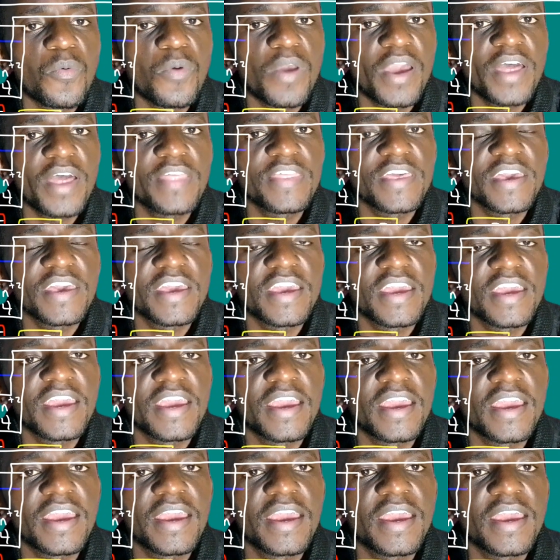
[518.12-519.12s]
where
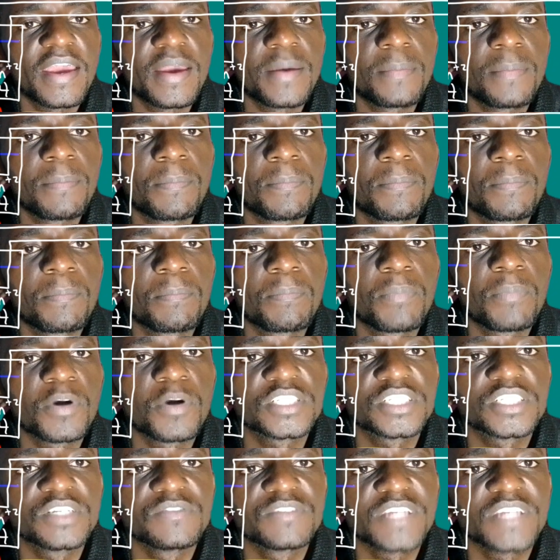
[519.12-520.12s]
the
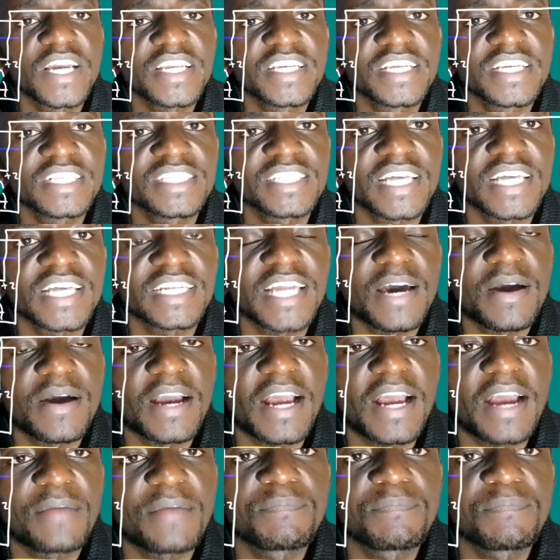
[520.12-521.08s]
positive charges that are